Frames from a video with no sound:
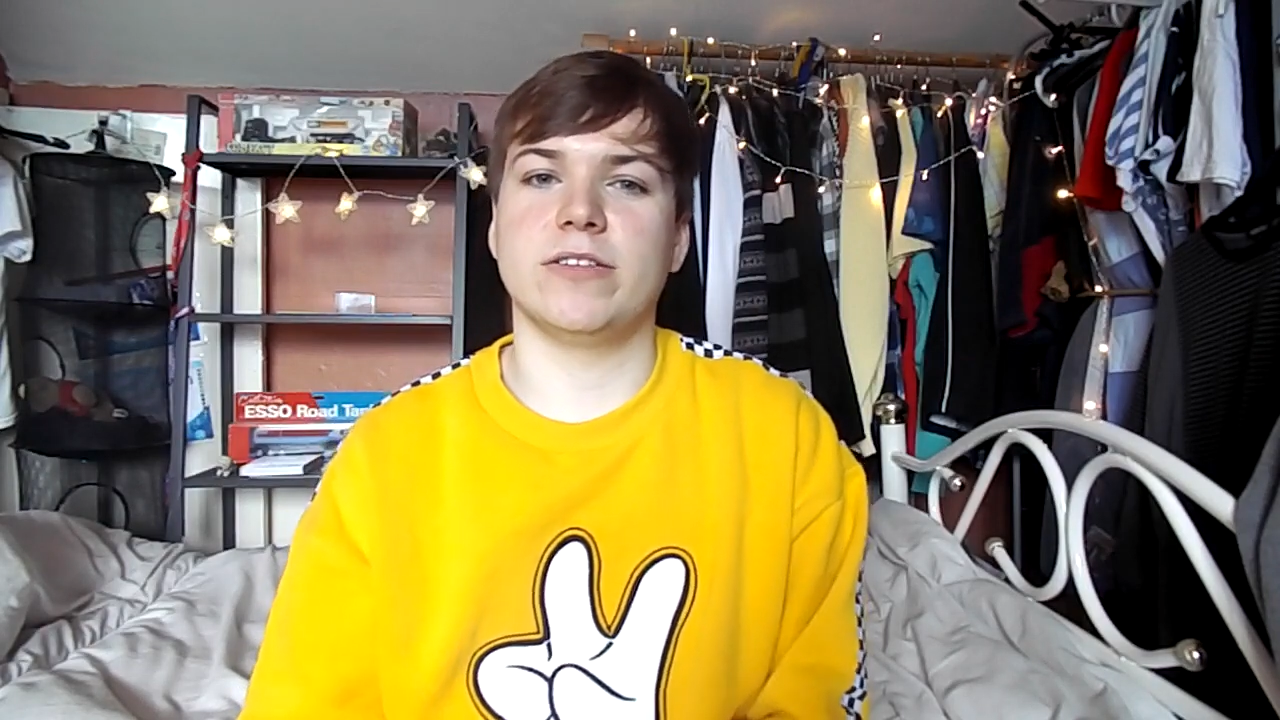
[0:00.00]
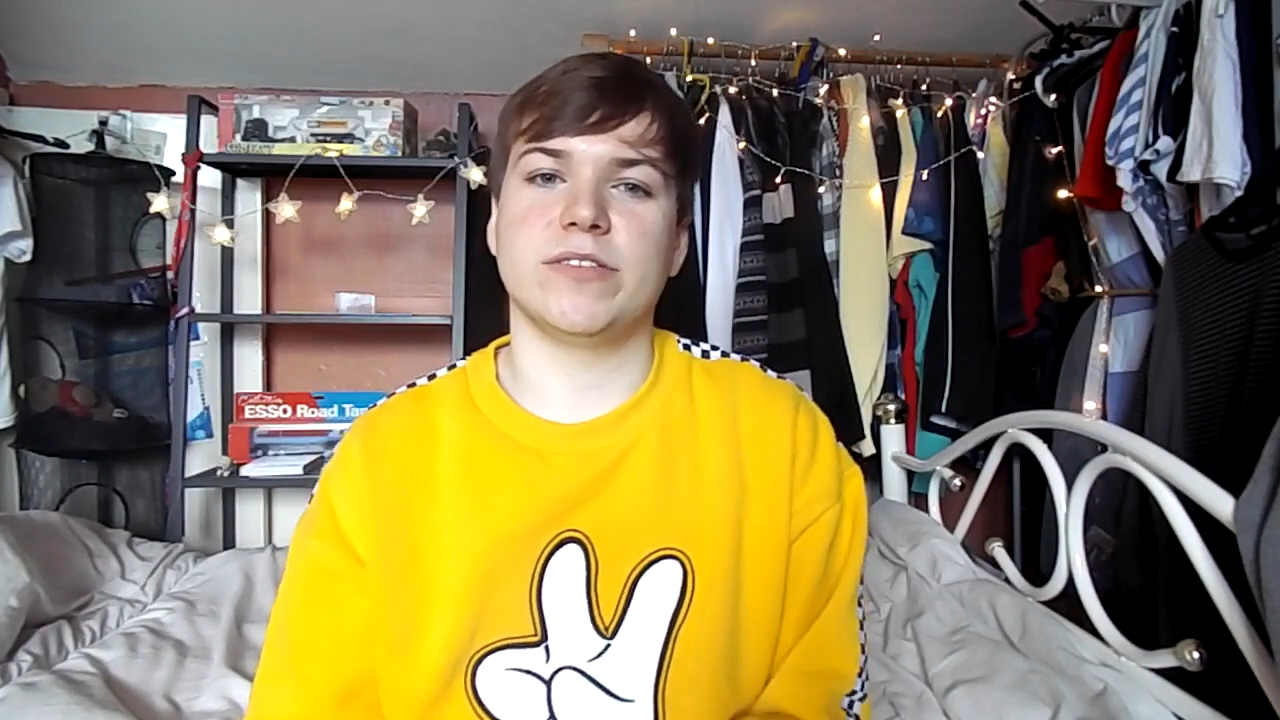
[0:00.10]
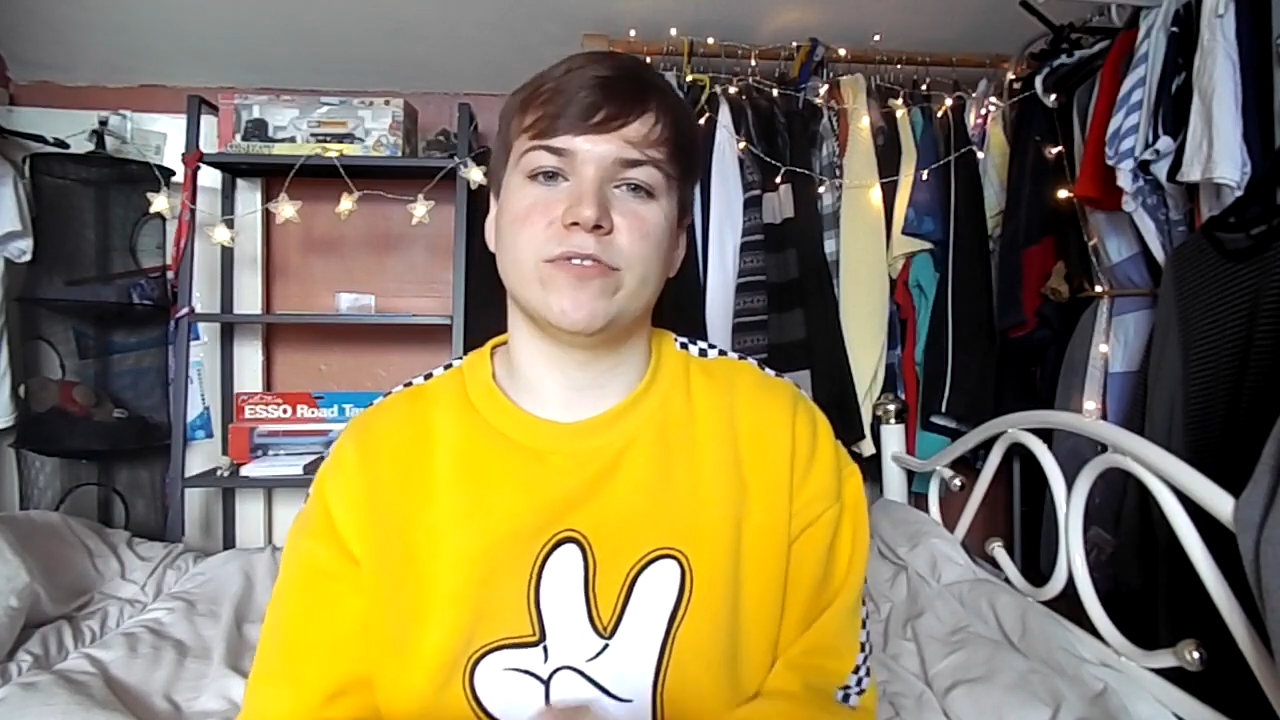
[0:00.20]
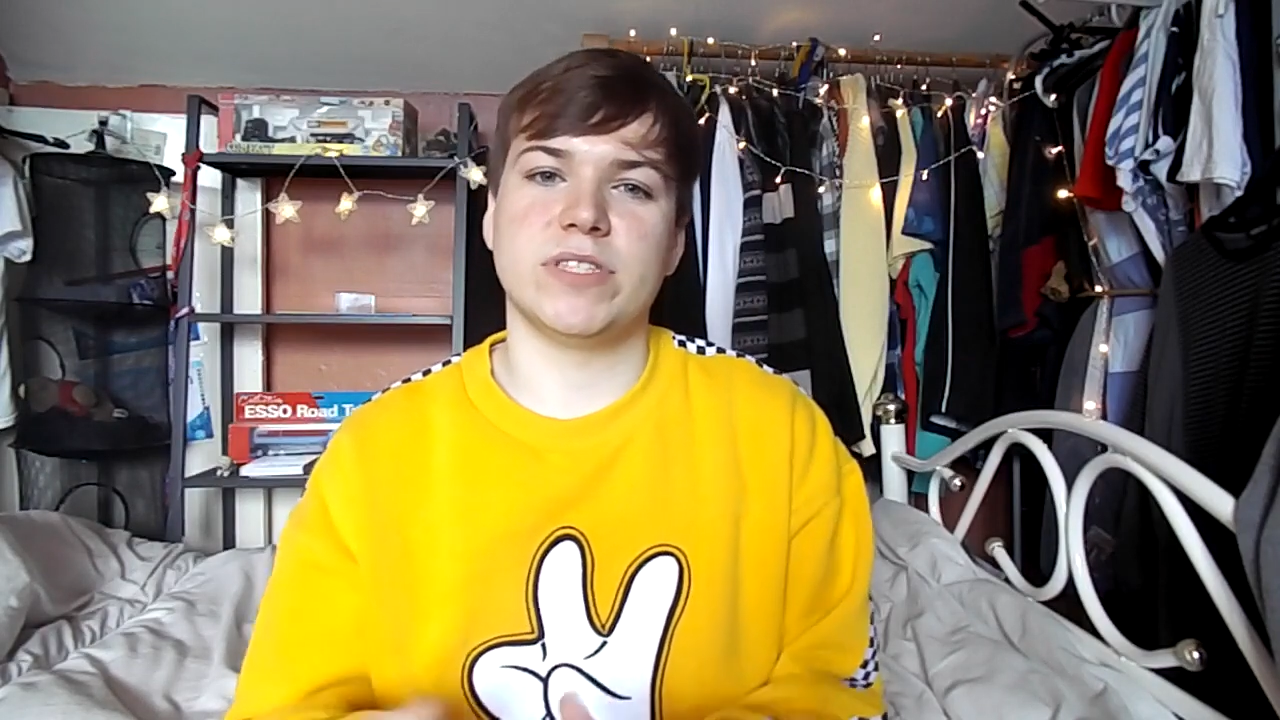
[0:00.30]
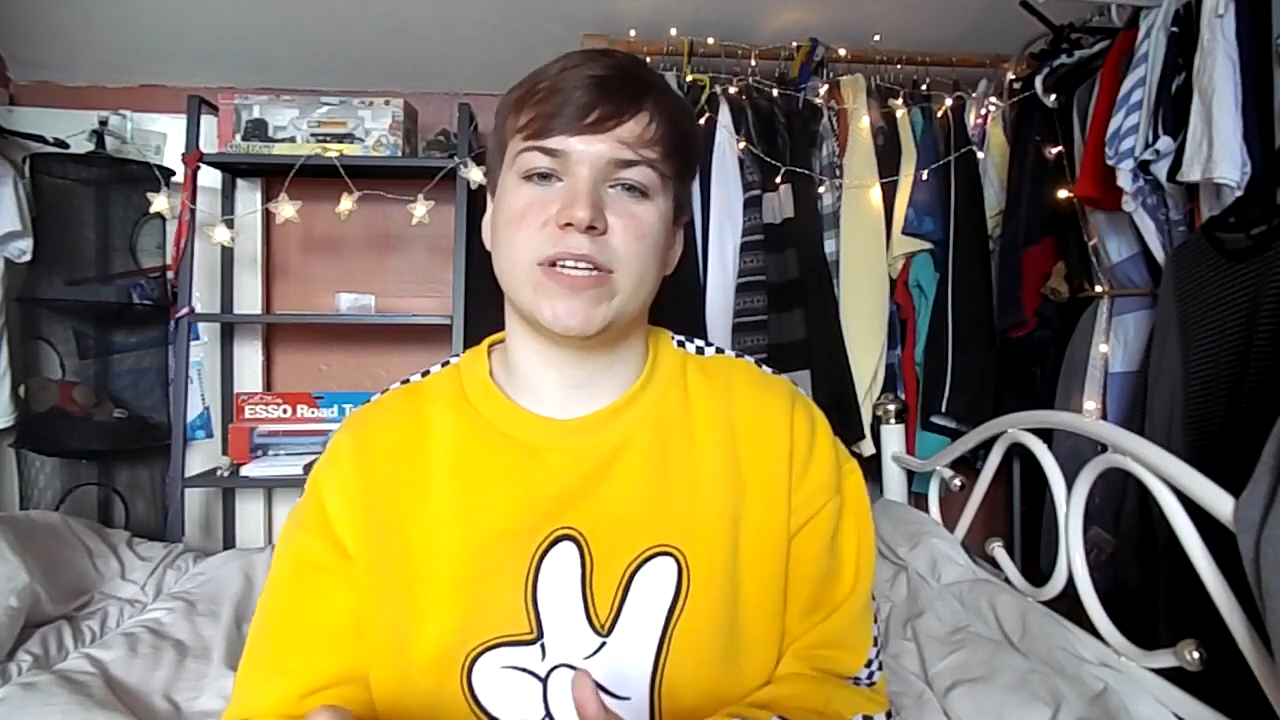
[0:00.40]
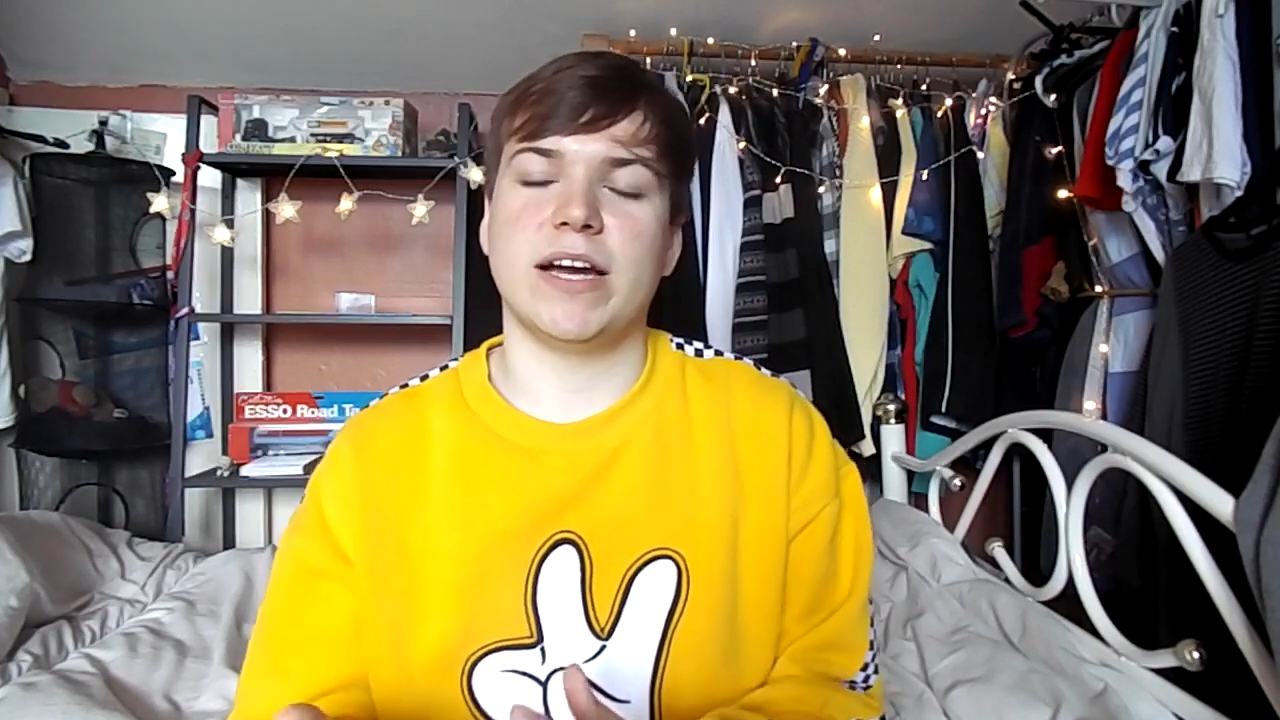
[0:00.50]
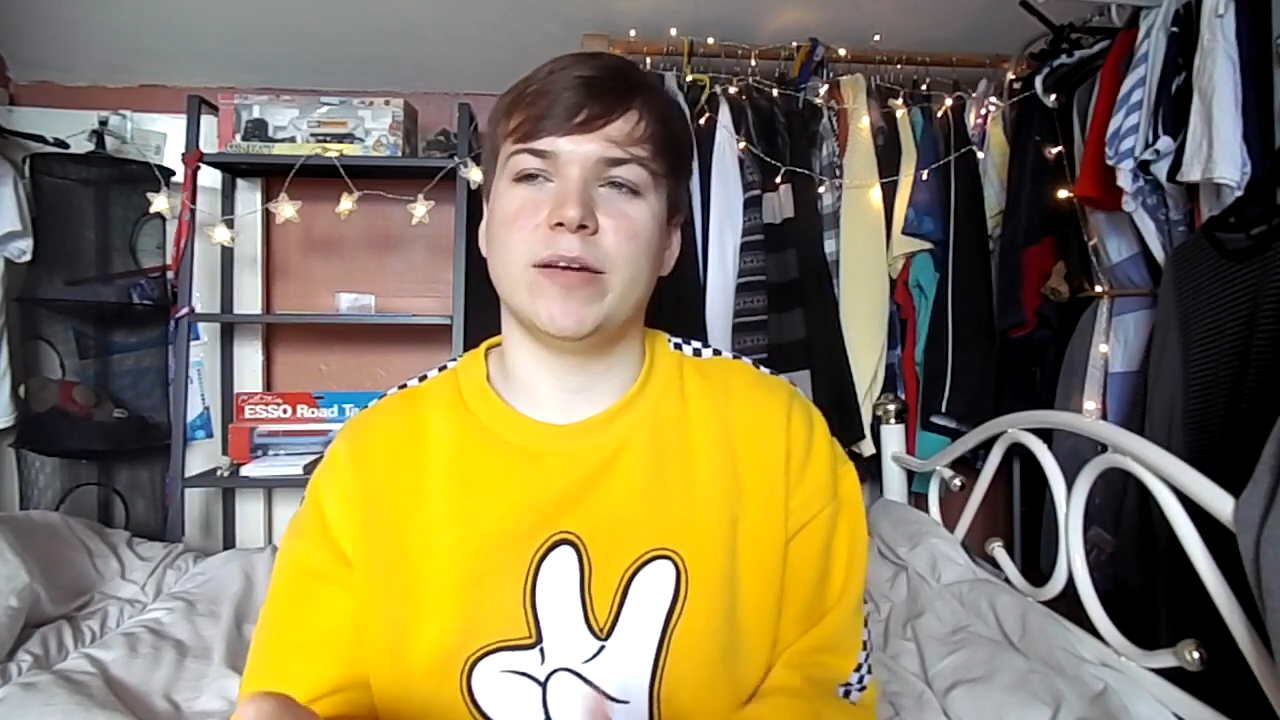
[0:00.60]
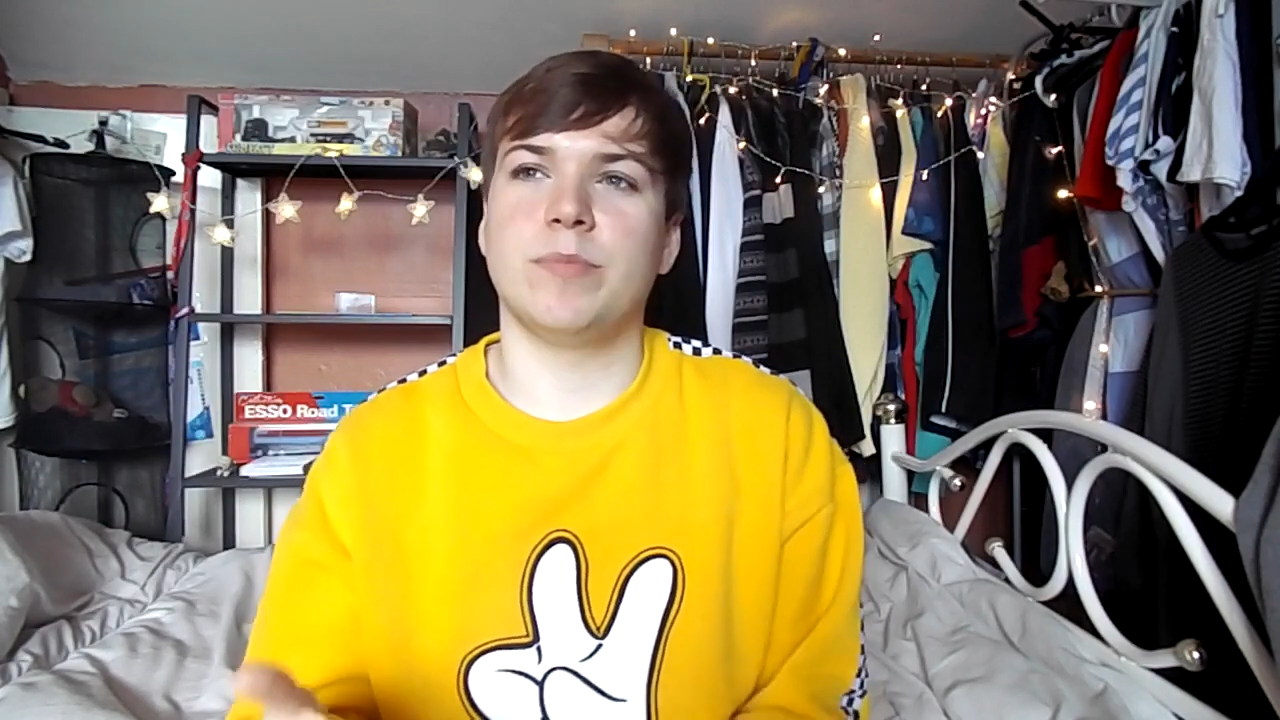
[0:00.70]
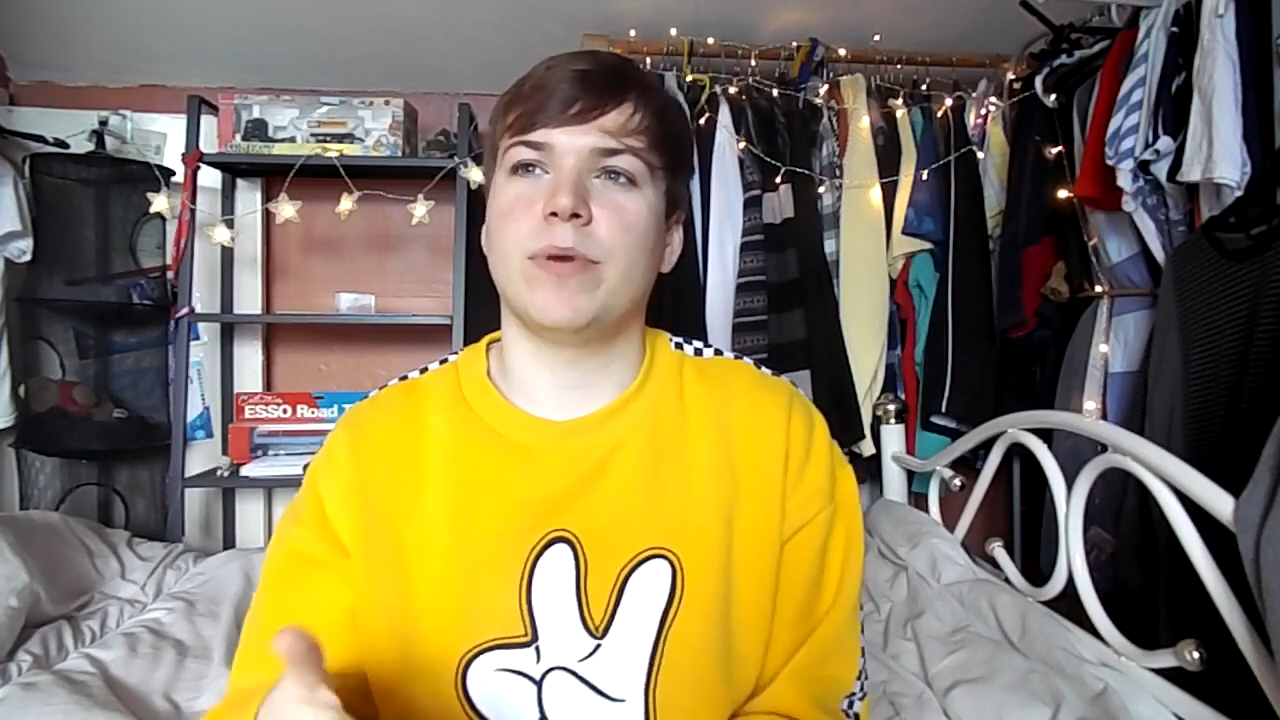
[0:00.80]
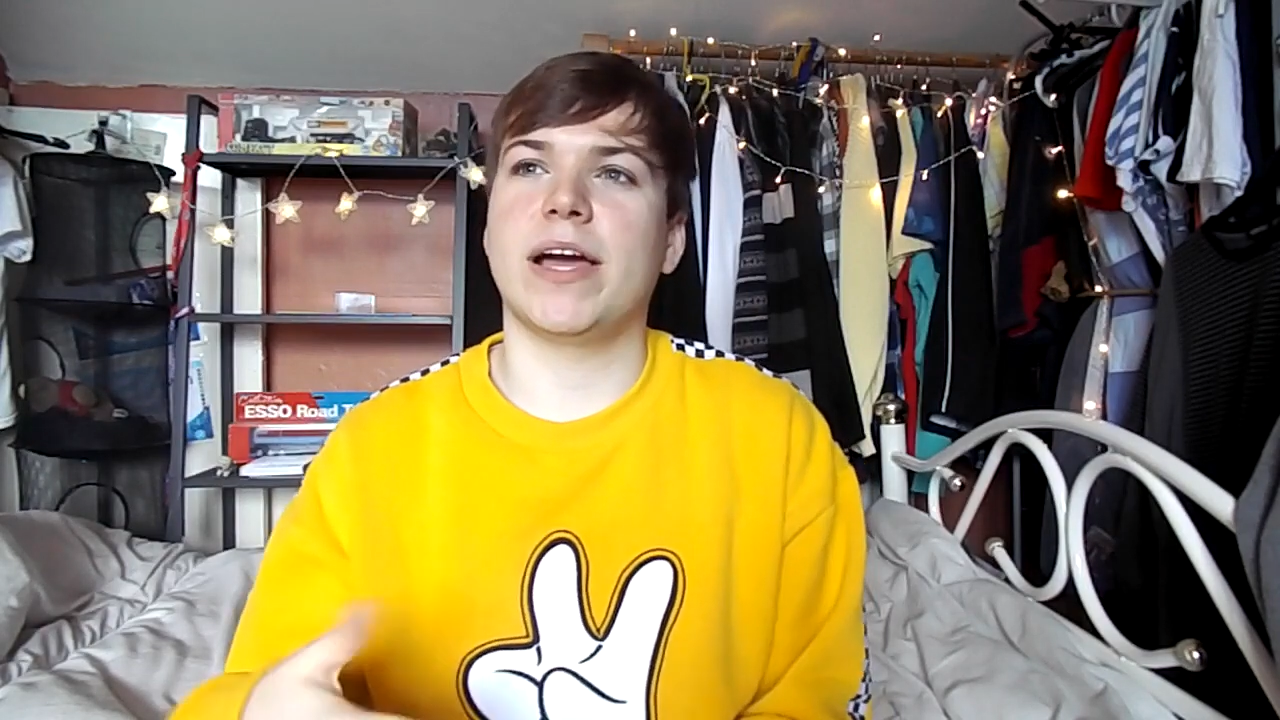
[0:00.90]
are different types,